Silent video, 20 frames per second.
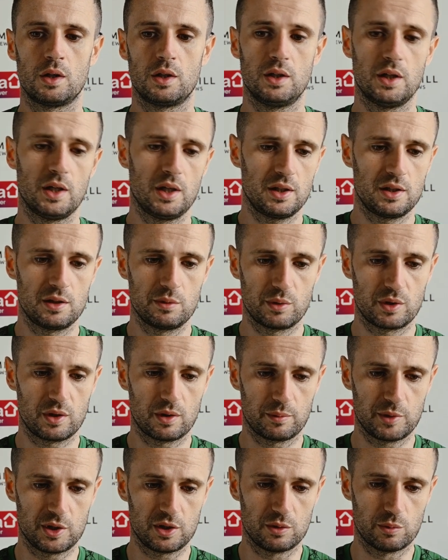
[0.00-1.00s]
Yeah, you
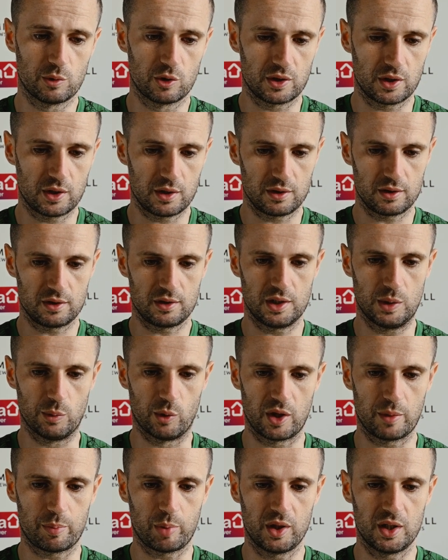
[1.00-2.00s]
want
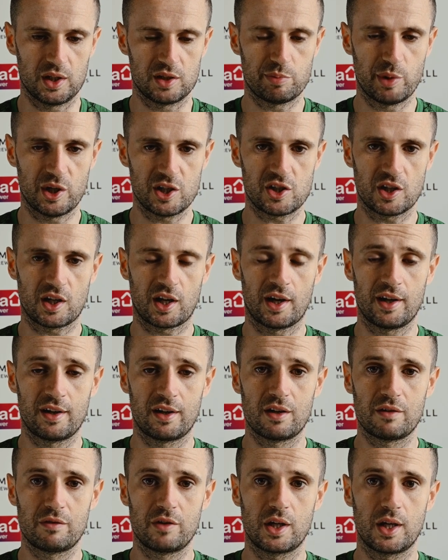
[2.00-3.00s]
to play as best you can
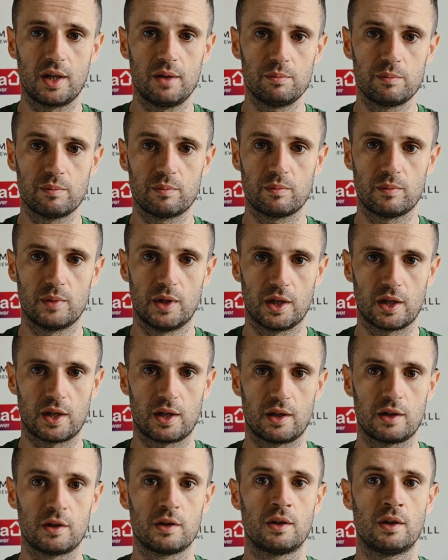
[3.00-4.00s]
in every game.
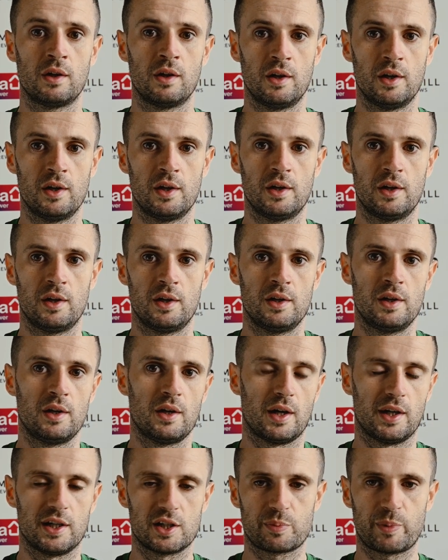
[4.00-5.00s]
And
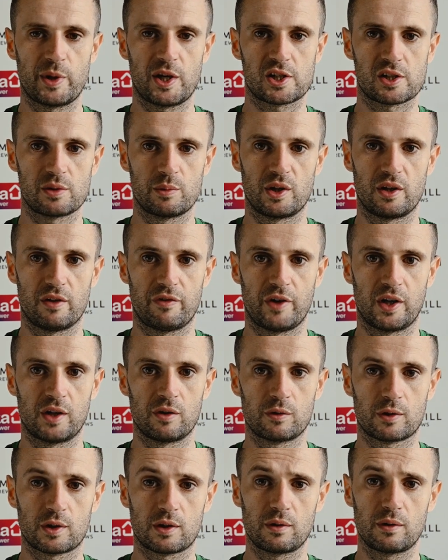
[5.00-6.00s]
especially with a
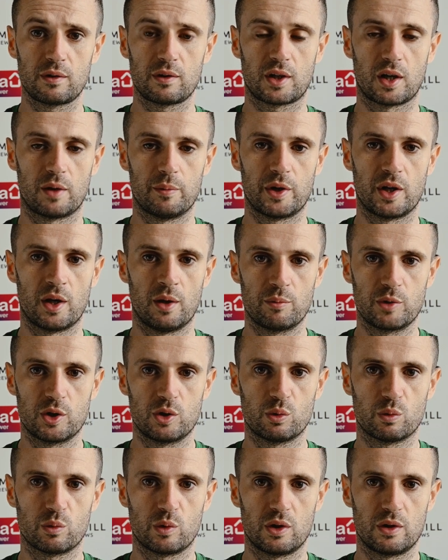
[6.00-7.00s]
final coming up, you
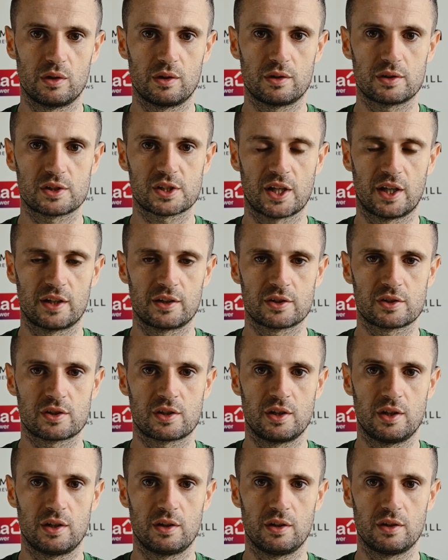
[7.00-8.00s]
don't want standards
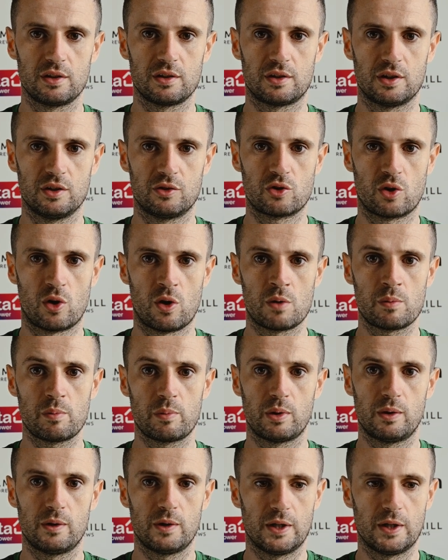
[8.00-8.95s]
to drop.